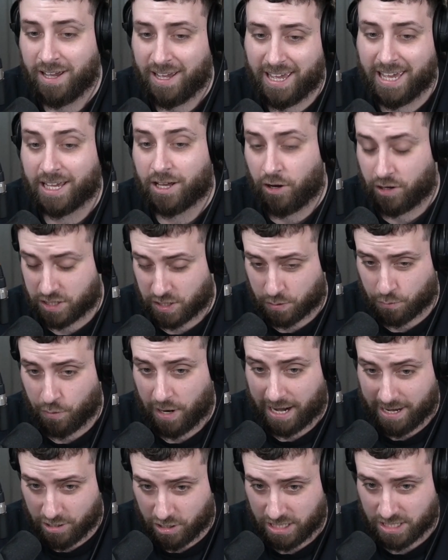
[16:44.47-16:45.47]
It costs 3
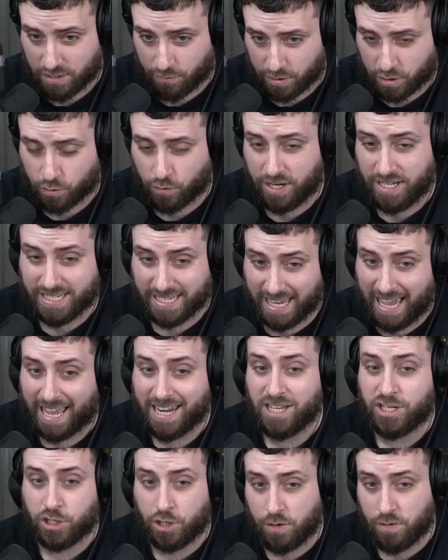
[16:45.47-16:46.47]
energy to retreat it, and
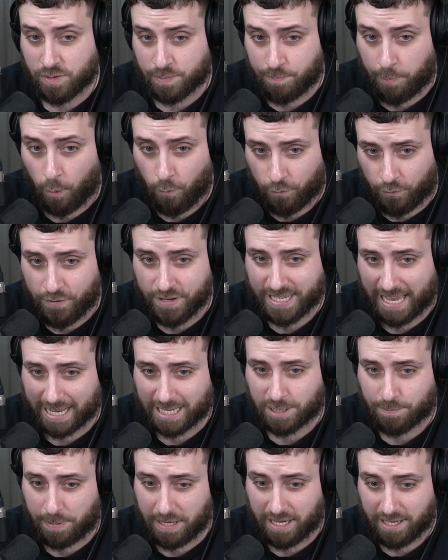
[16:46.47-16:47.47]
he's used both of his X
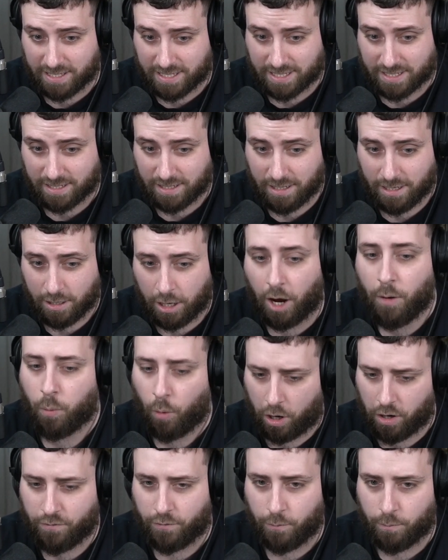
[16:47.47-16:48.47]
speeds.
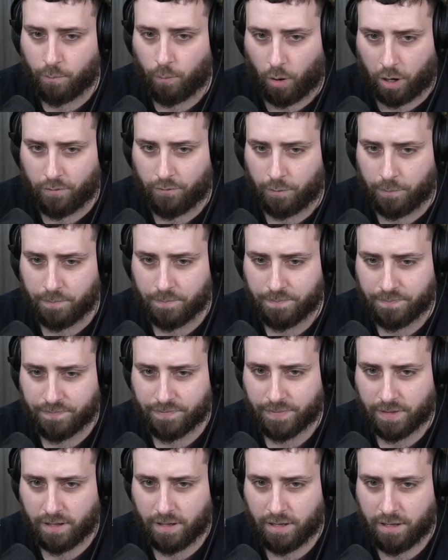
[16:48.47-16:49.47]
One of them.
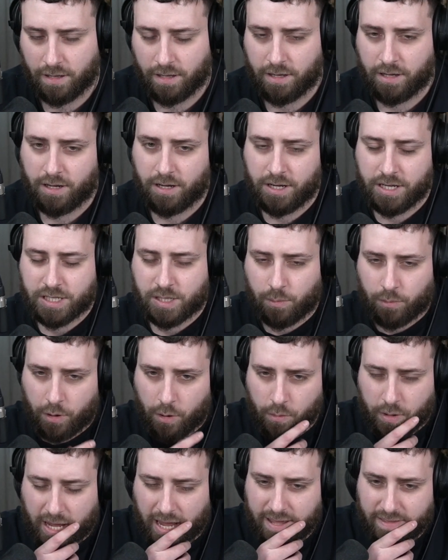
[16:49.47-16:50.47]
So we're
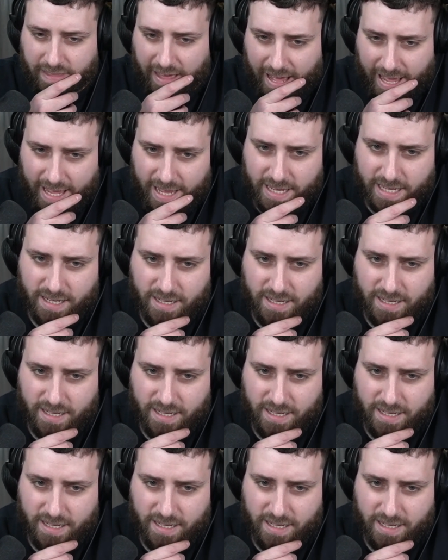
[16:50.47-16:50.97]
okay there.